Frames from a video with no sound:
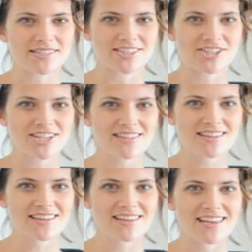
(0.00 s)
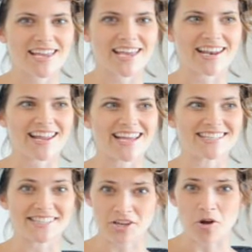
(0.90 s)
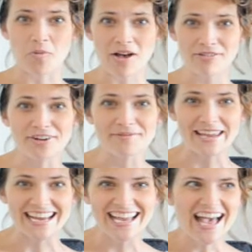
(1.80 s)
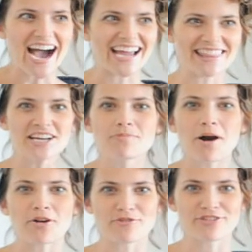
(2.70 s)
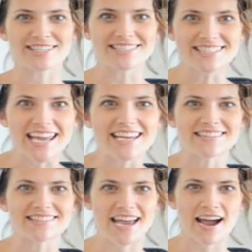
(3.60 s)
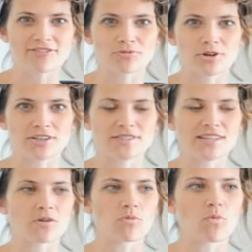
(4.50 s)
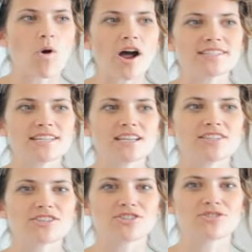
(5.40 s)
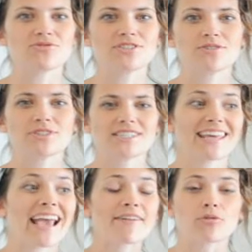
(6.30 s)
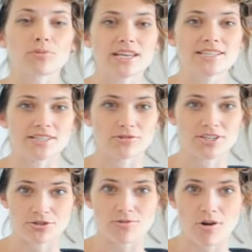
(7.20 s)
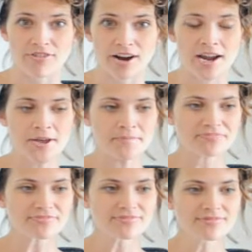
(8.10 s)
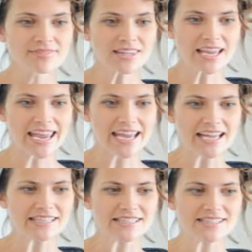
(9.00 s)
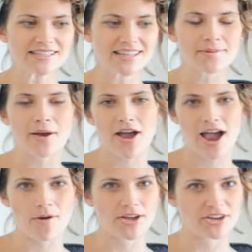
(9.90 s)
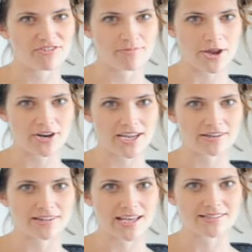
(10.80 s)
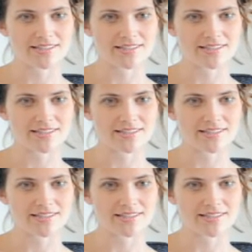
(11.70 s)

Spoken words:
position and it doesn't go well for me, I think about it for days afterwards, like wanting to like have a redo, a do-over, and think about how I could have better handled that